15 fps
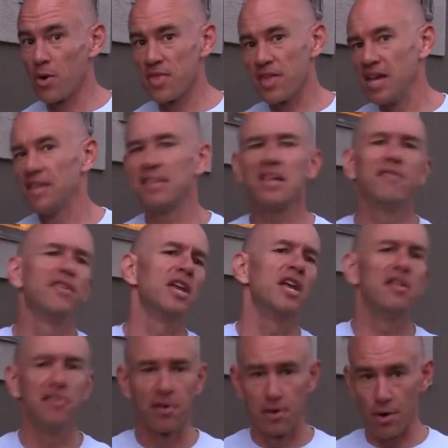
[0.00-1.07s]
with it's even
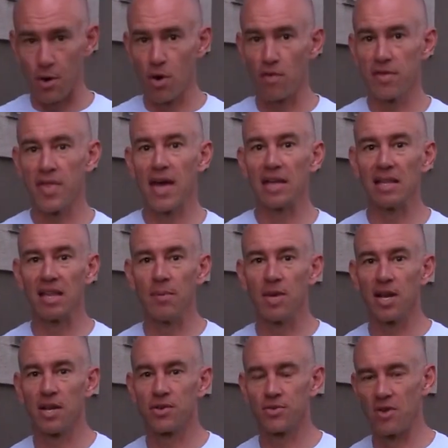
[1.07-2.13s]
easier to go over that limit
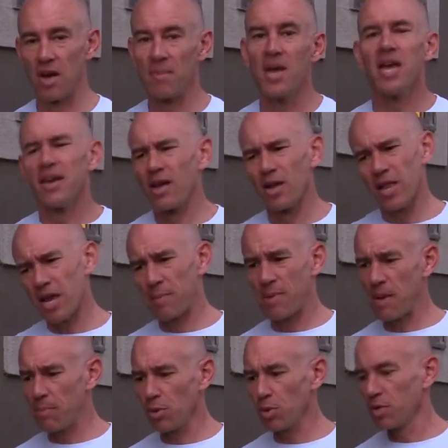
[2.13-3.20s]
and trip. Now a lot of
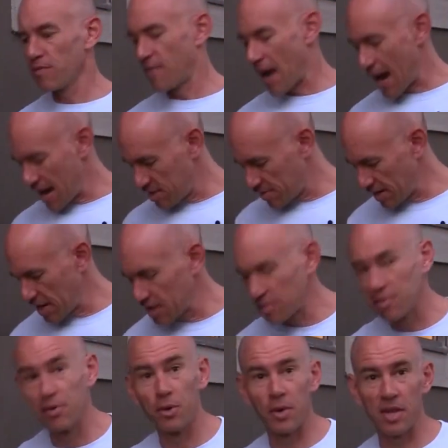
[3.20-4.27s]
people advise
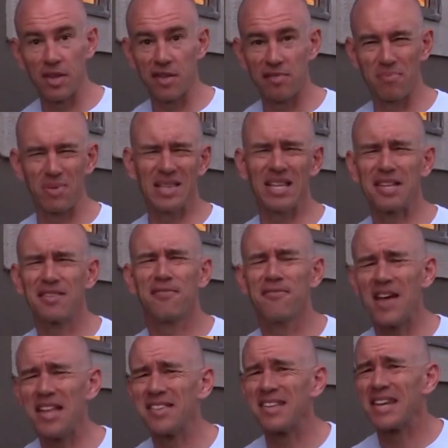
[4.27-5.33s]
against doing this but let's
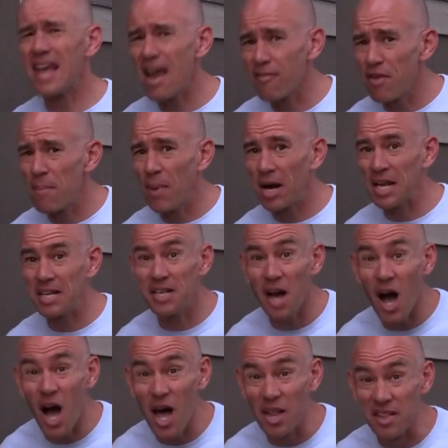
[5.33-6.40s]
face it everybody
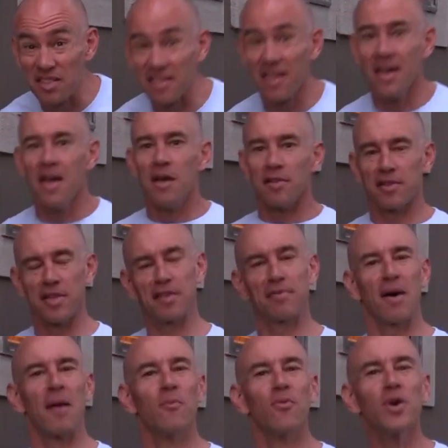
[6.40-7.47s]
does. So that's
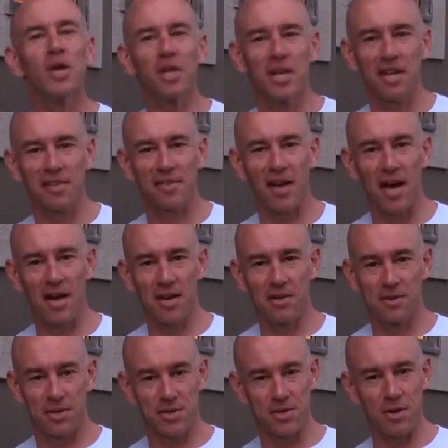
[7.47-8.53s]
why I'm really
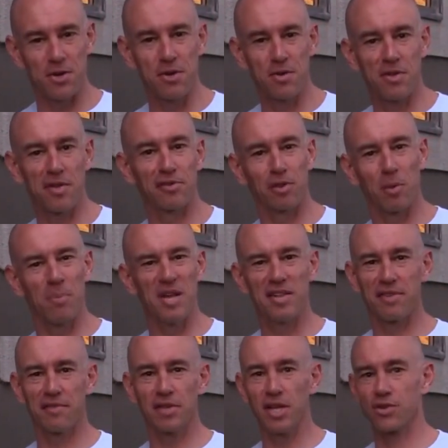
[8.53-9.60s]
excited to show you this little
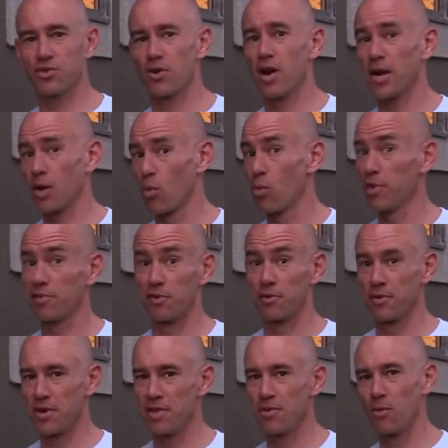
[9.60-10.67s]
piece of electronic
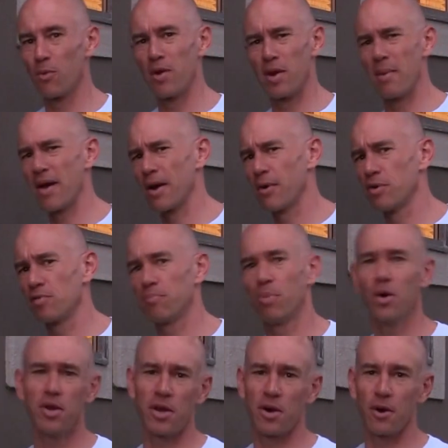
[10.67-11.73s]
wizardry that Winnebago has
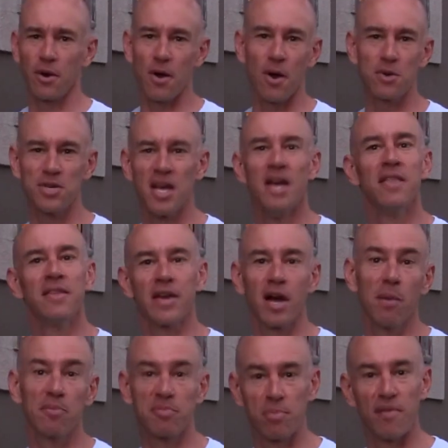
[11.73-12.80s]
put in our coach that
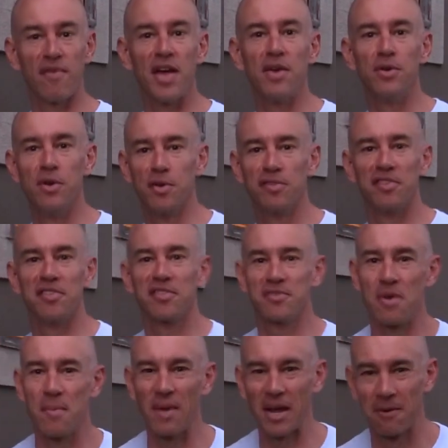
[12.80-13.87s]
helps prevent nuisance
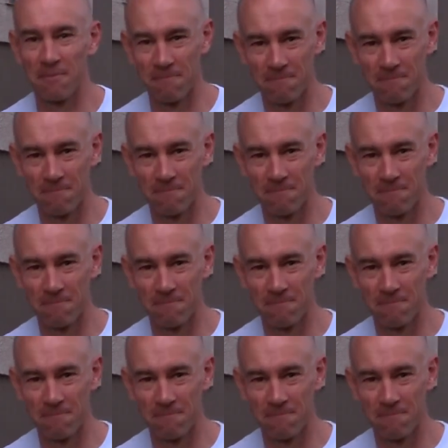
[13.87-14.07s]
tripping.